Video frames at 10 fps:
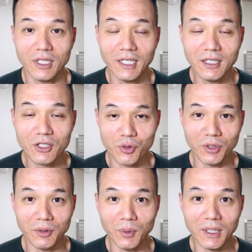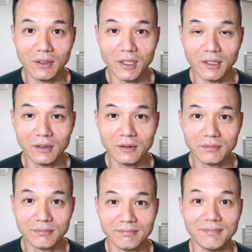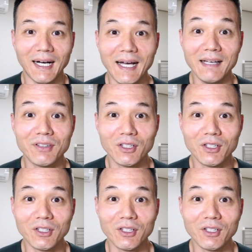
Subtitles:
English really well, then I have